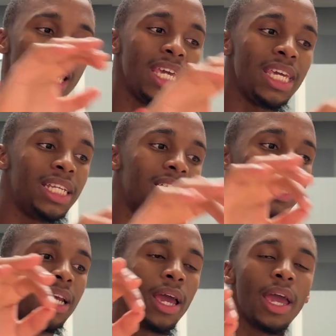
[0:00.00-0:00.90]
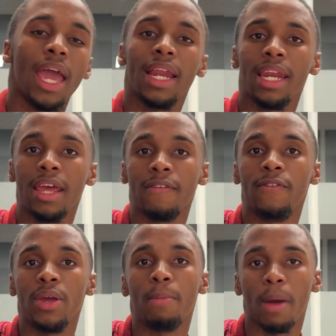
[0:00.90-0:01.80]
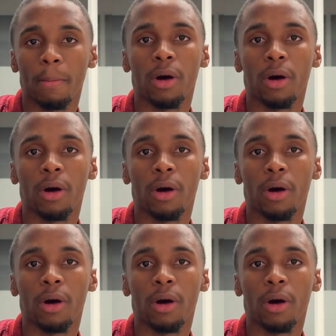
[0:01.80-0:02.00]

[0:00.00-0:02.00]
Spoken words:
each and every member